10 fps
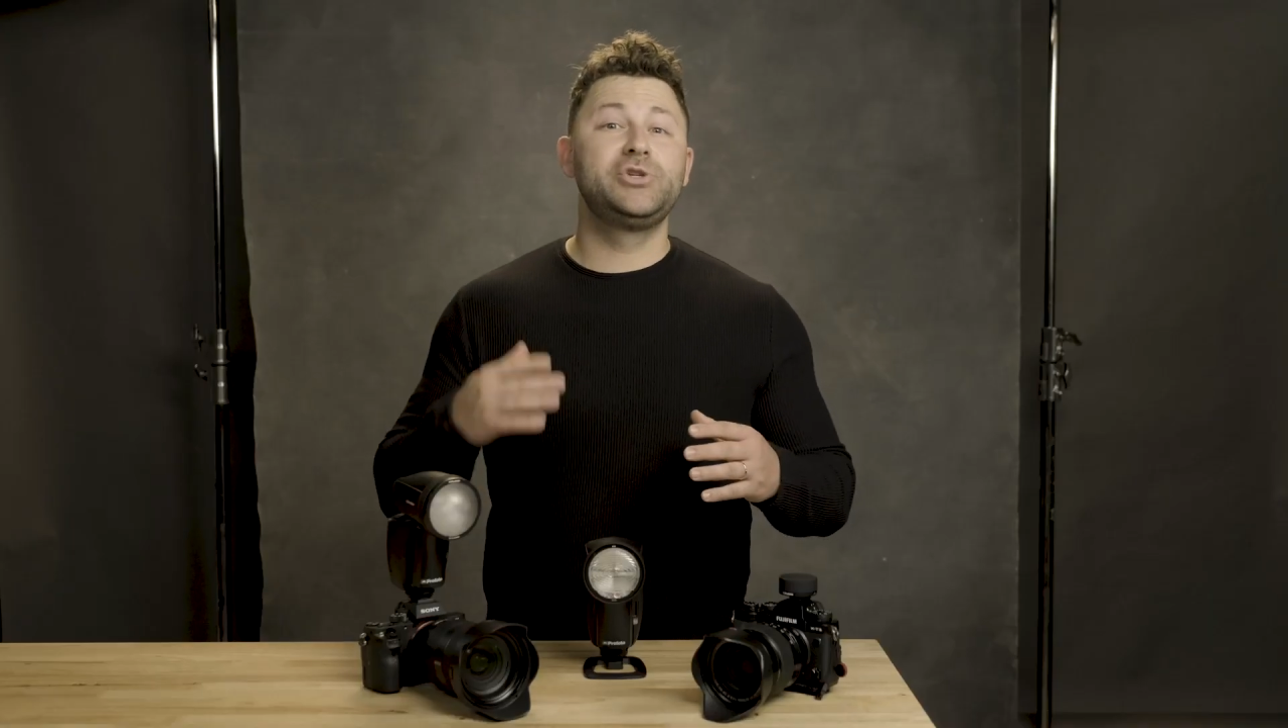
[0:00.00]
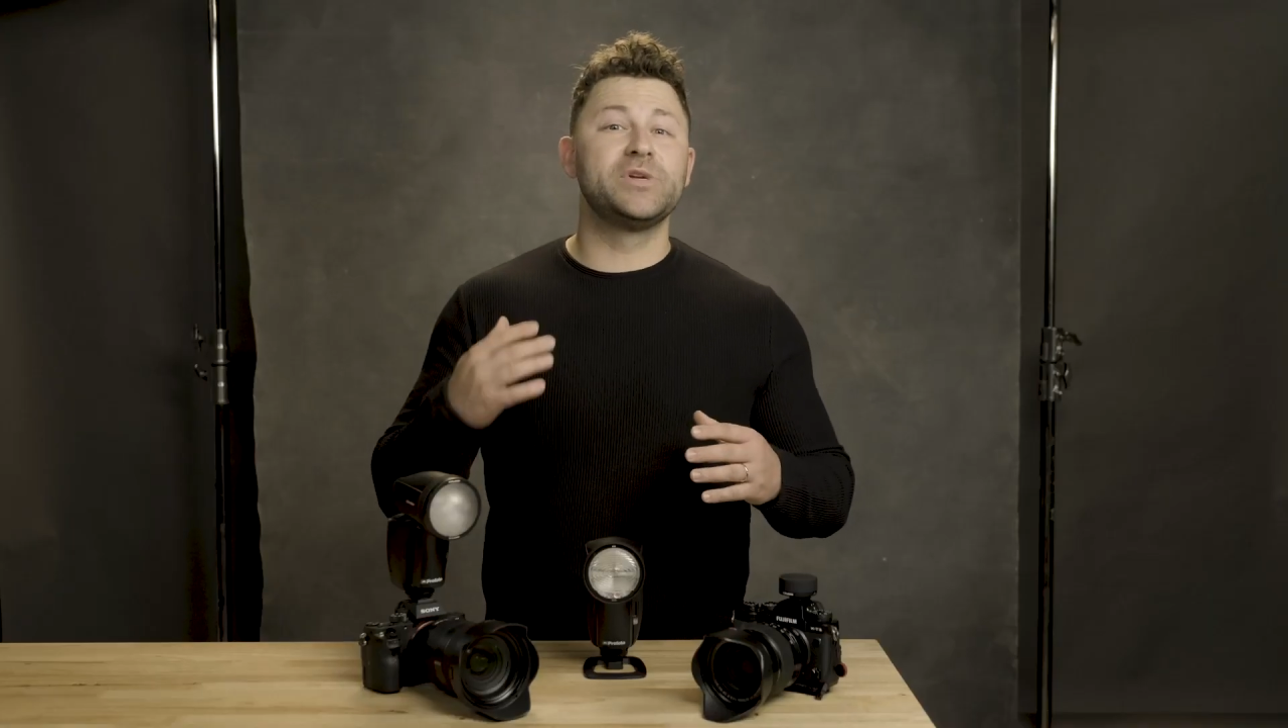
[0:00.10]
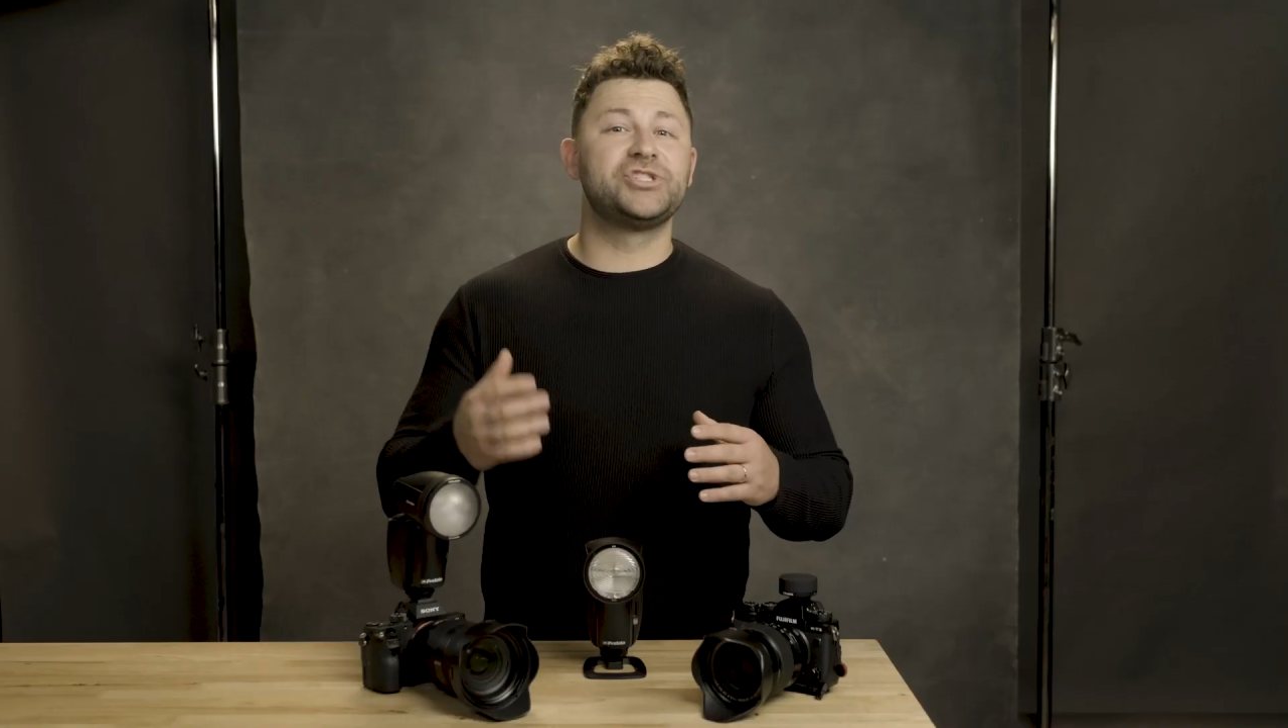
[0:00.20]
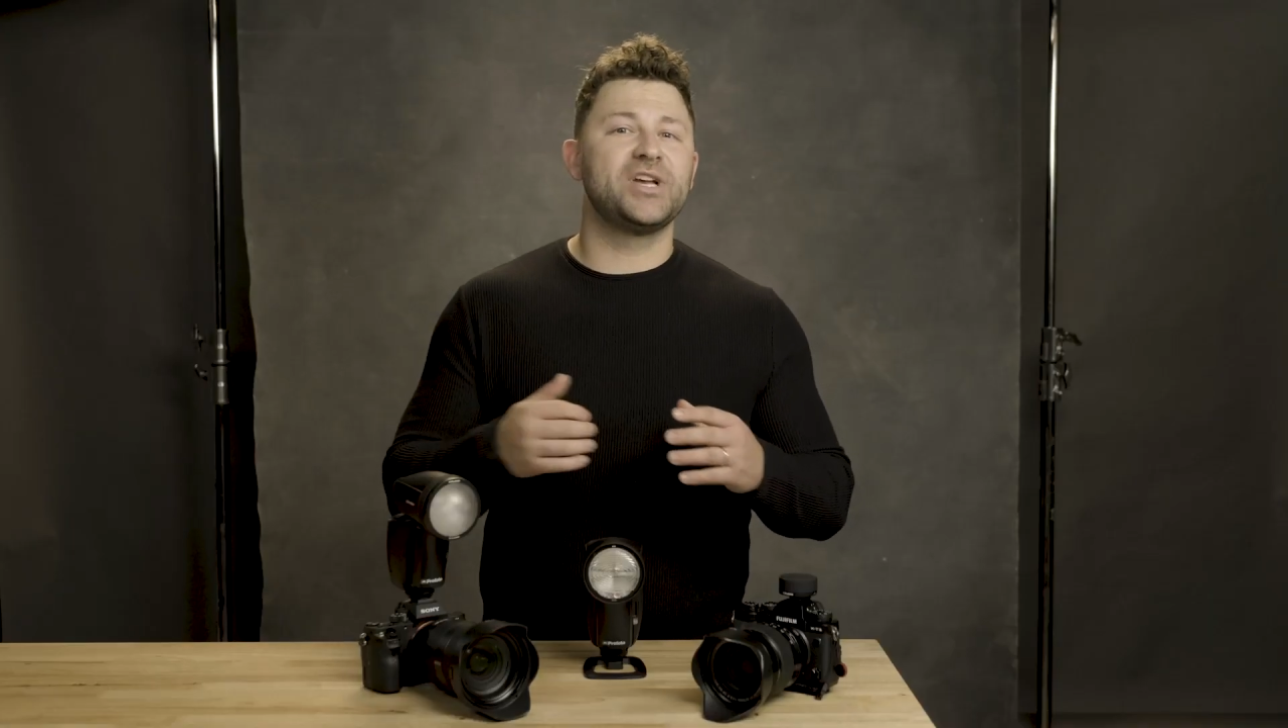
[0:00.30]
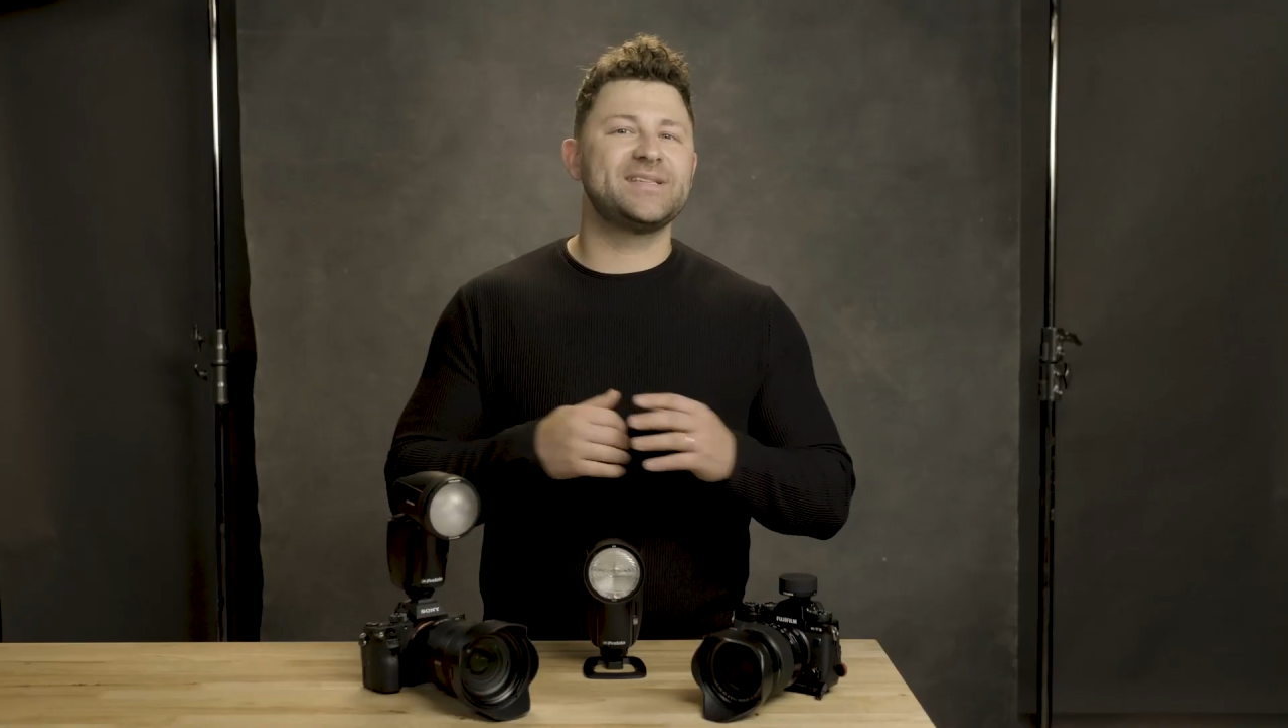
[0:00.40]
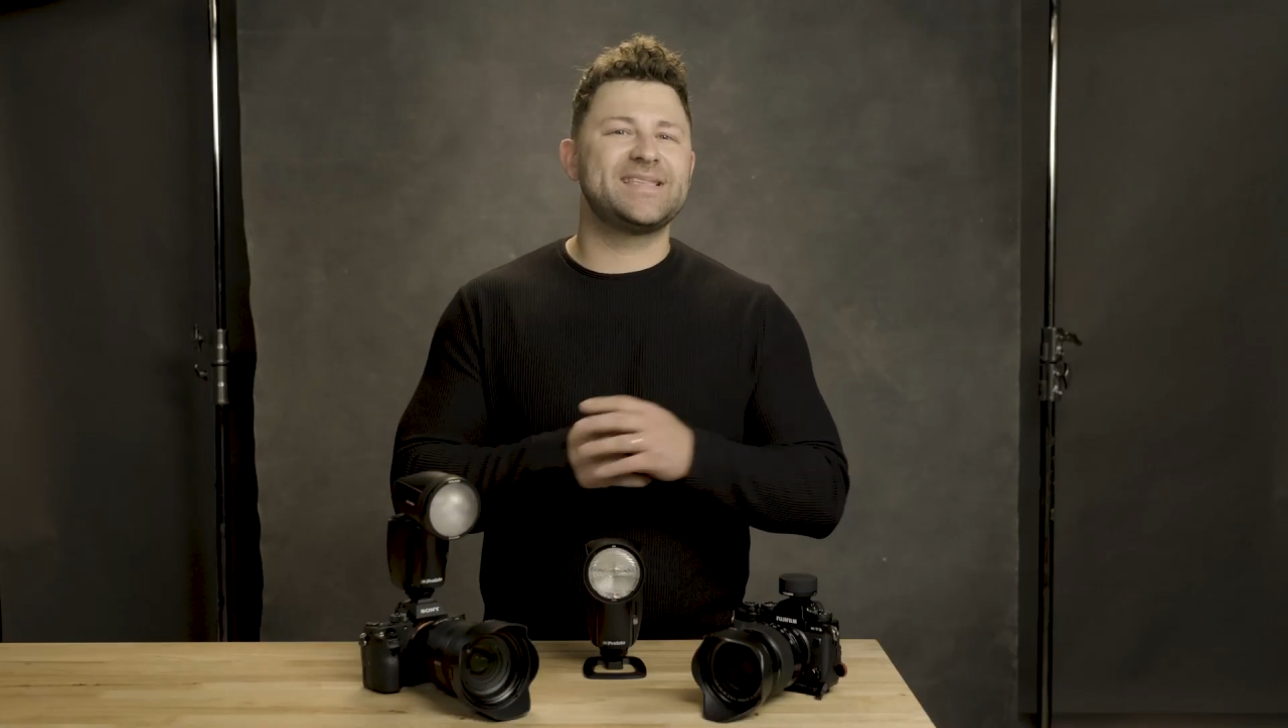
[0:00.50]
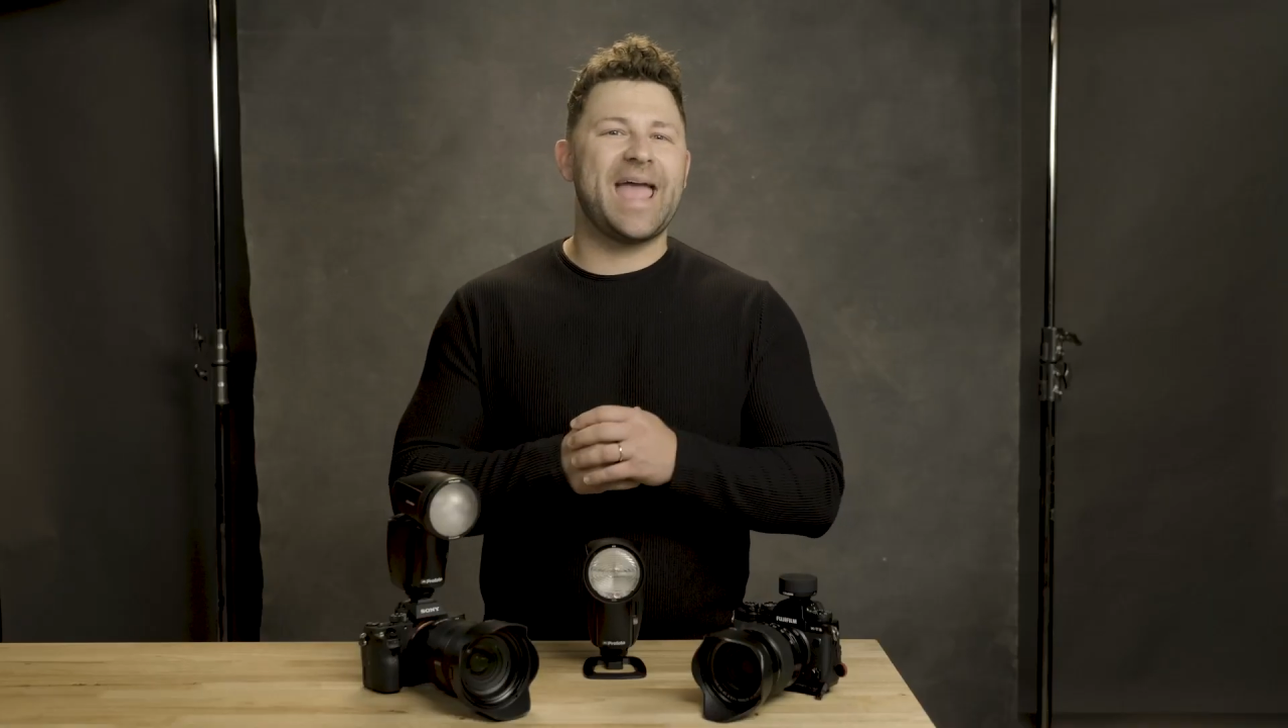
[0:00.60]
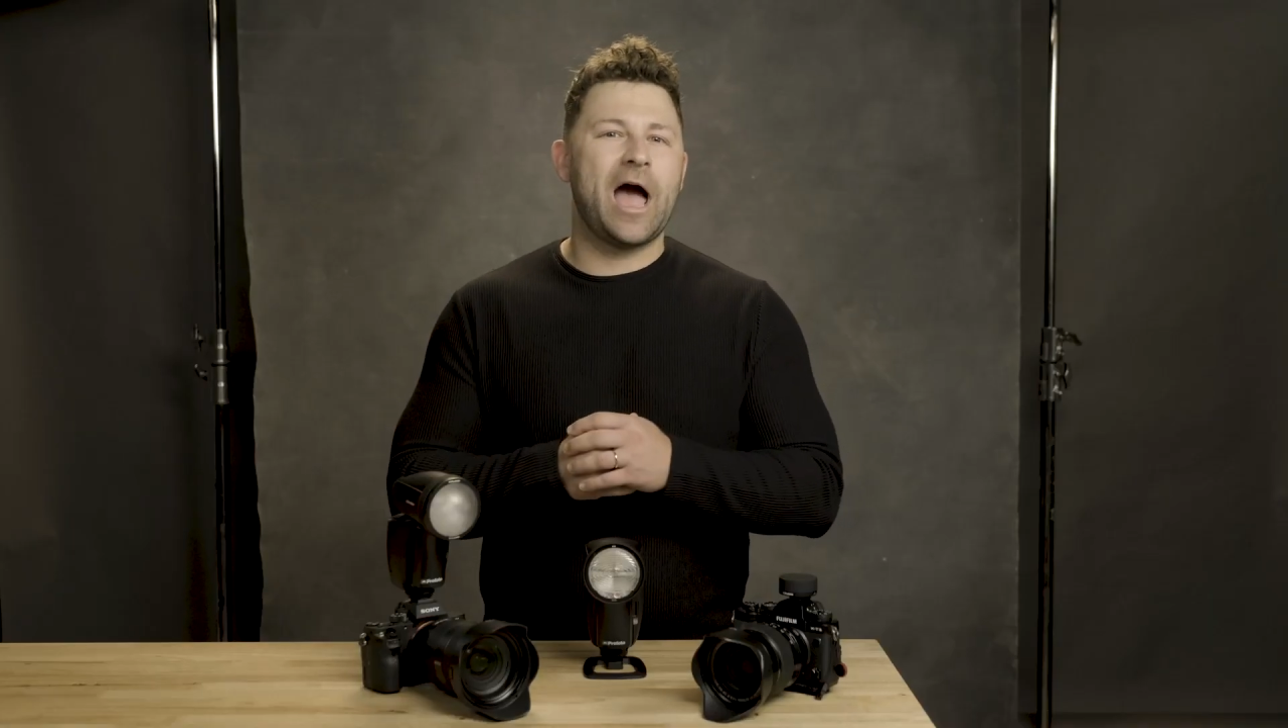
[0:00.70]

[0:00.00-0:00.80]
to adjust the